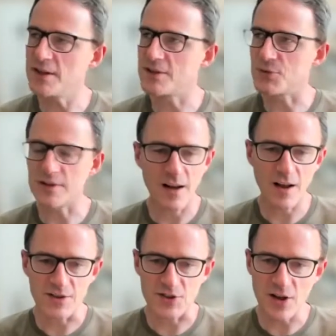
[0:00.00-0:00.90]
with the
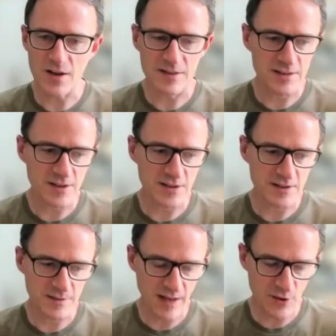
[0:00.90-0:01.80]
glass jars
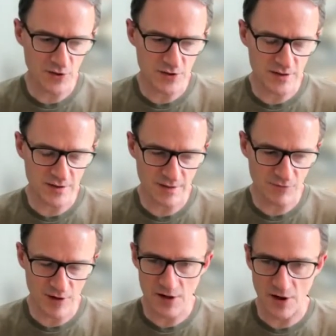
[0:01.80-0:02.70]
because he was a
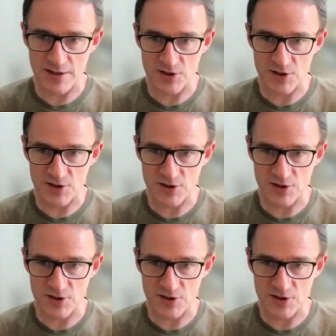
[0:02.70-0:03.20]
really nice chap.